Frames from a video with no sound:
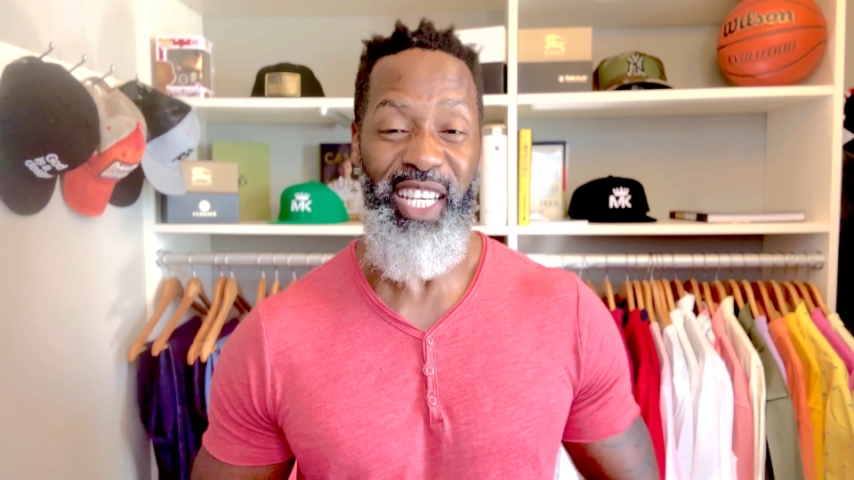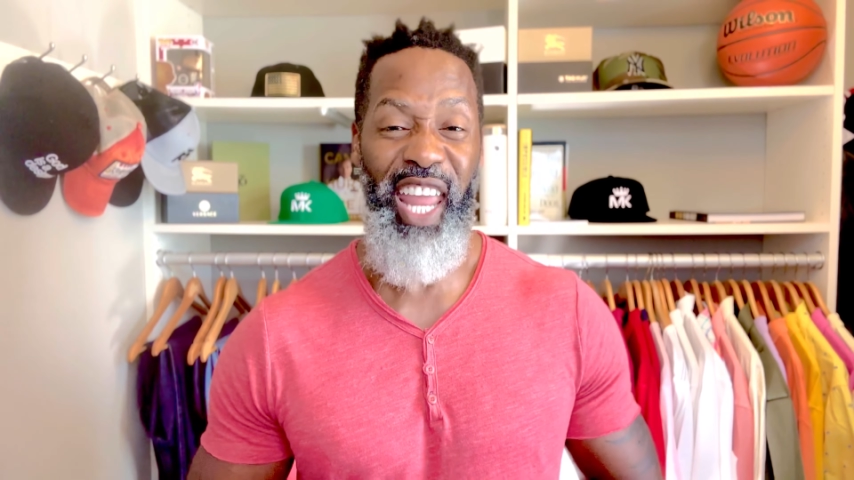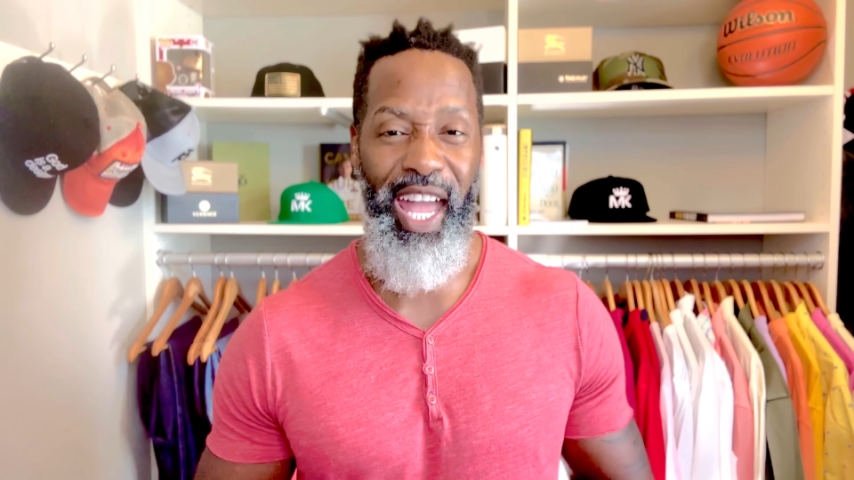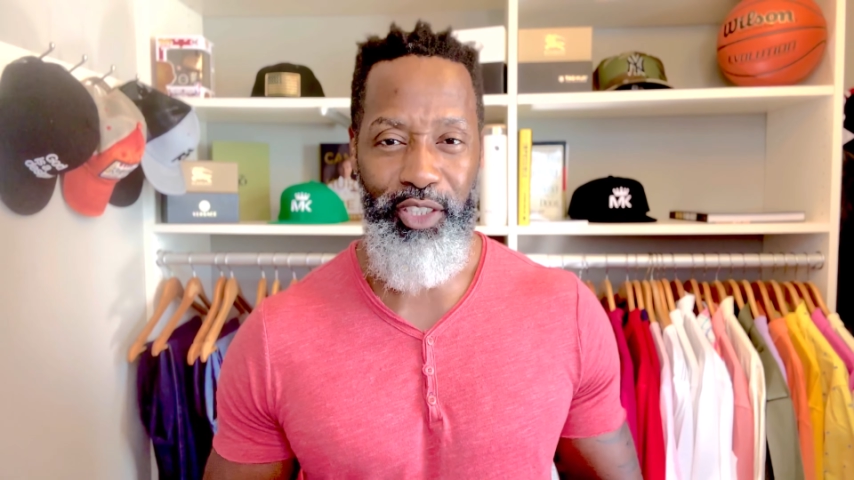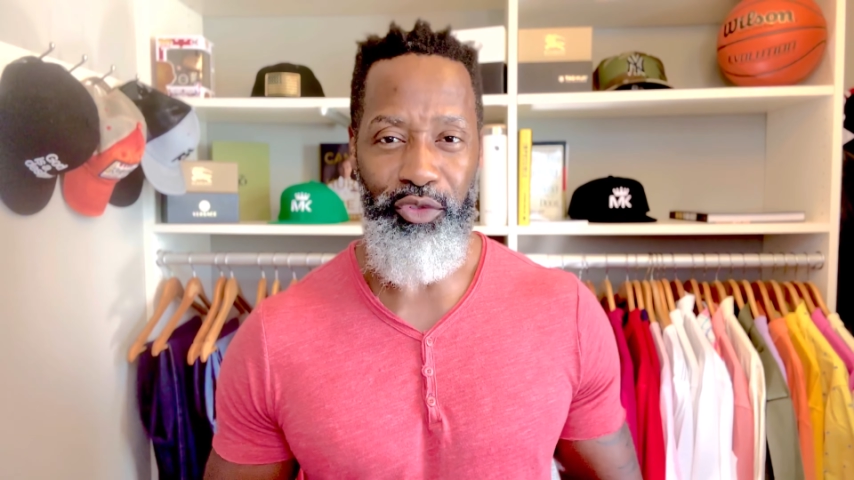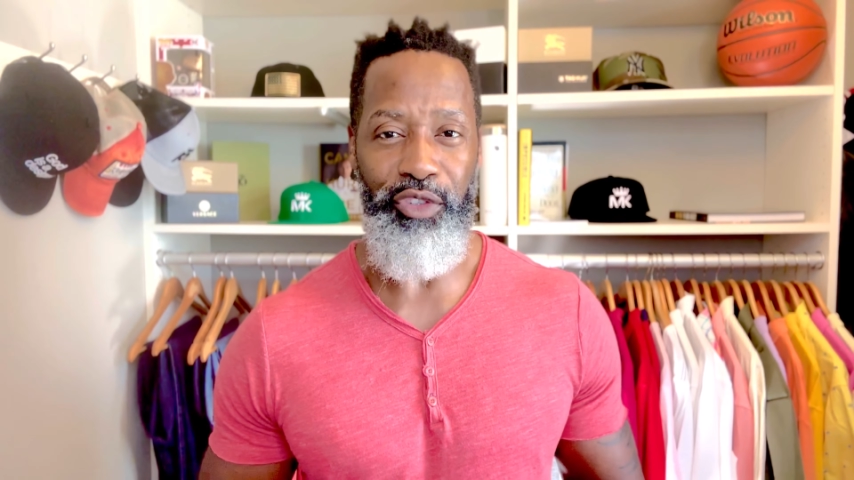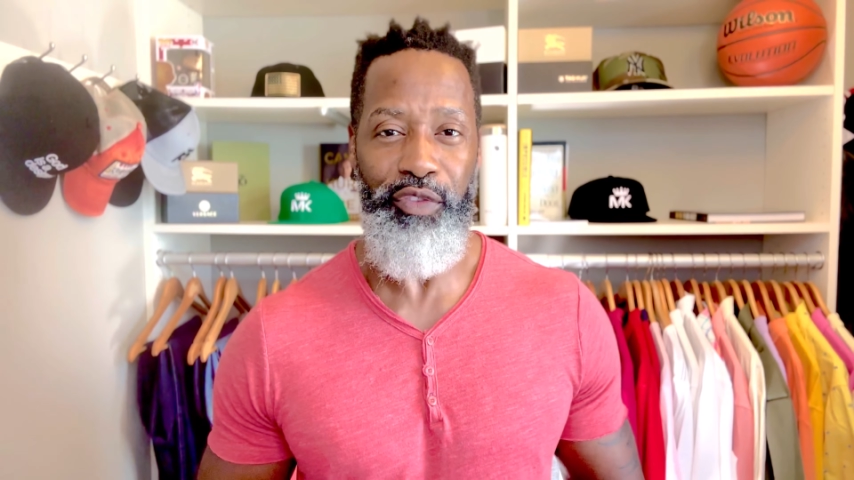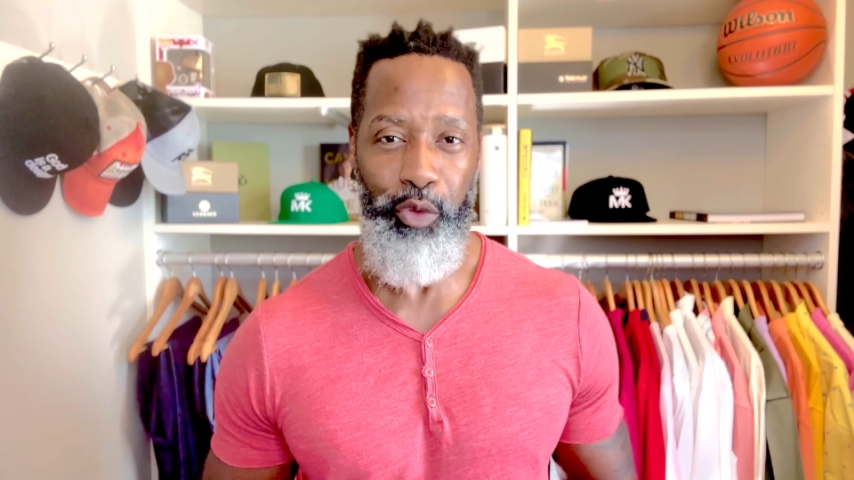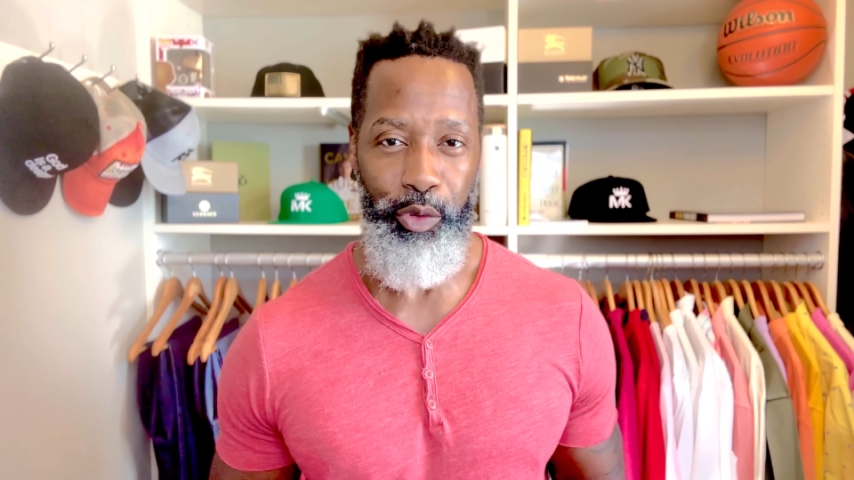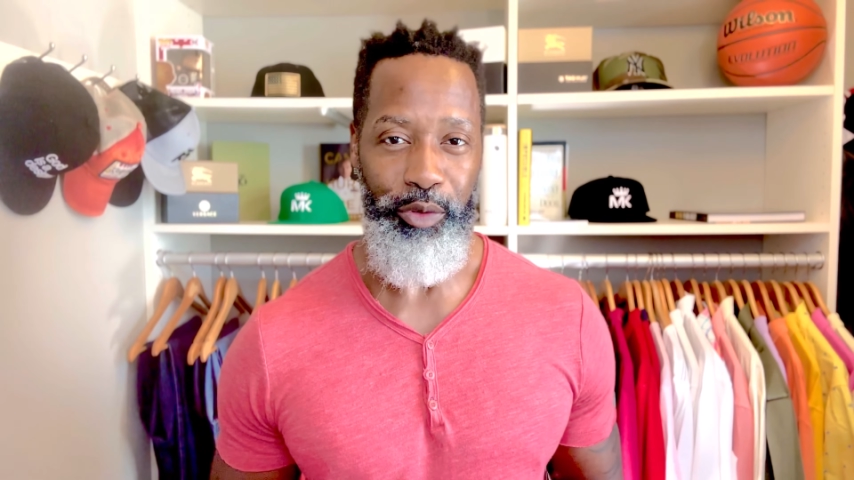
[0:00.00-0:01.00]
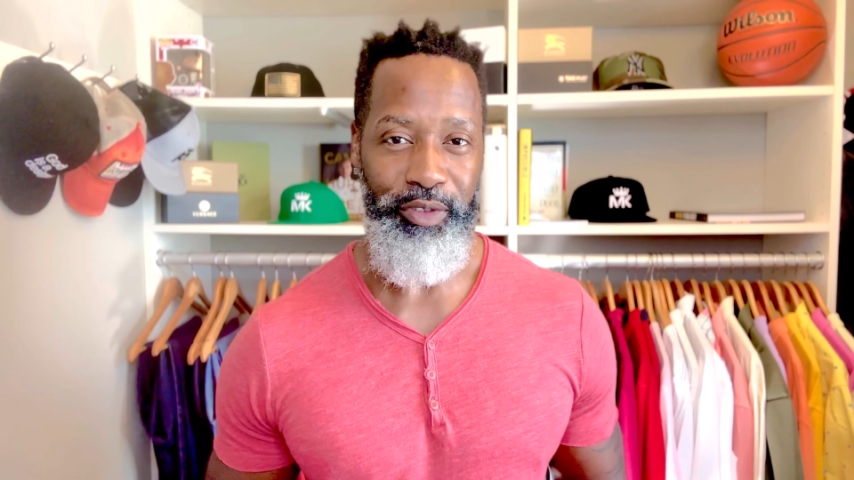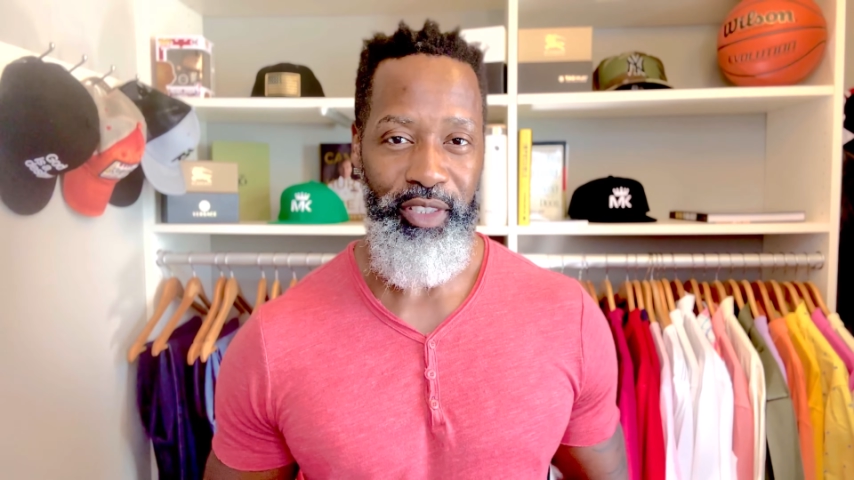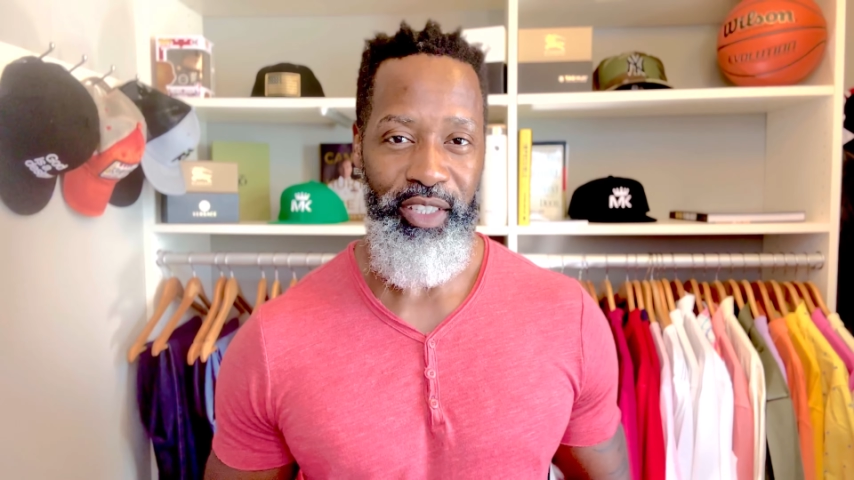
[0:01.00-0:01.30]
natural foods,